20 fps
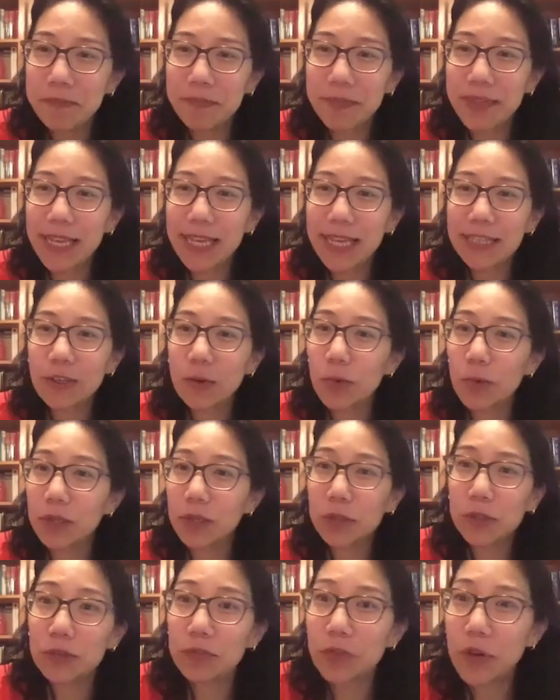Is it whether
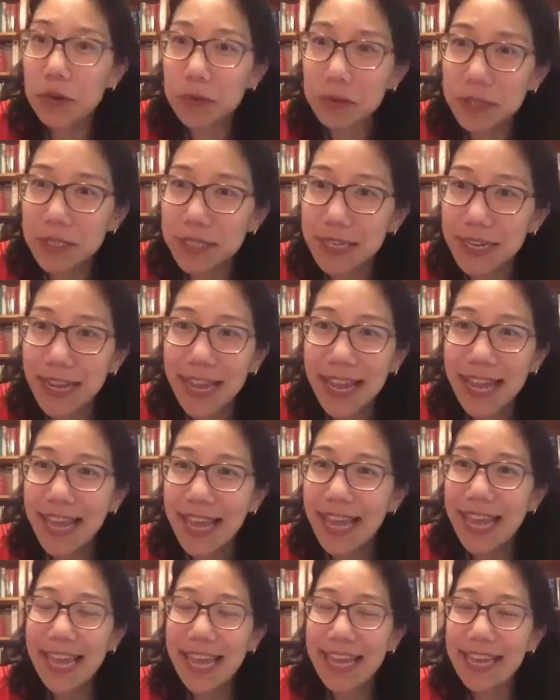you vote?
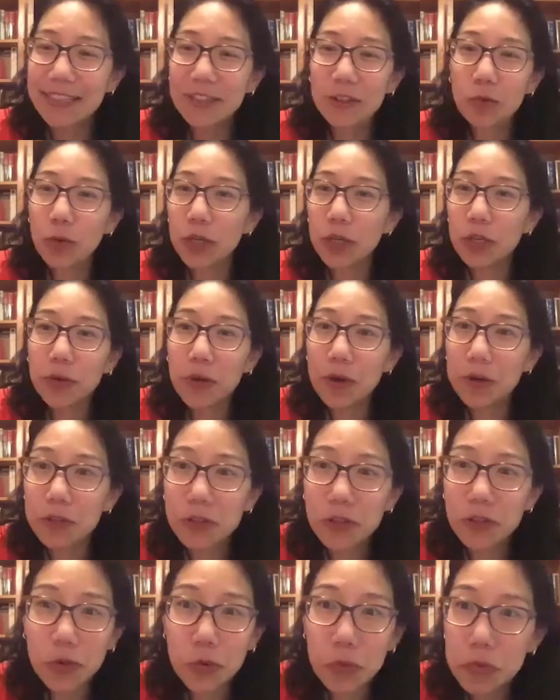Is it where you go to
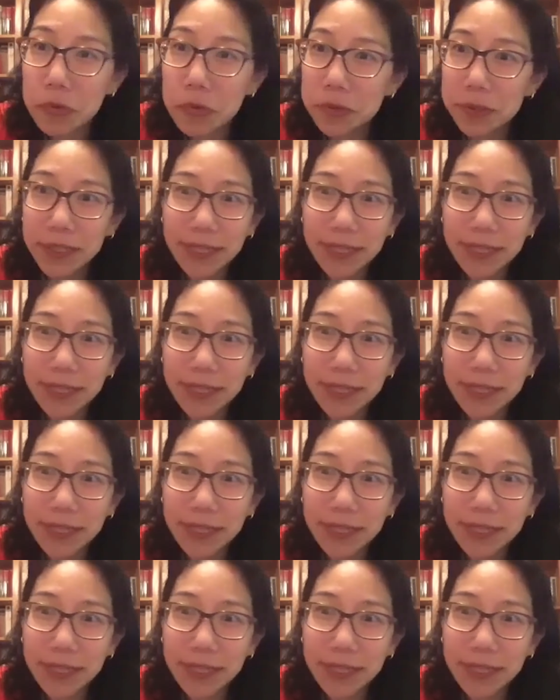school?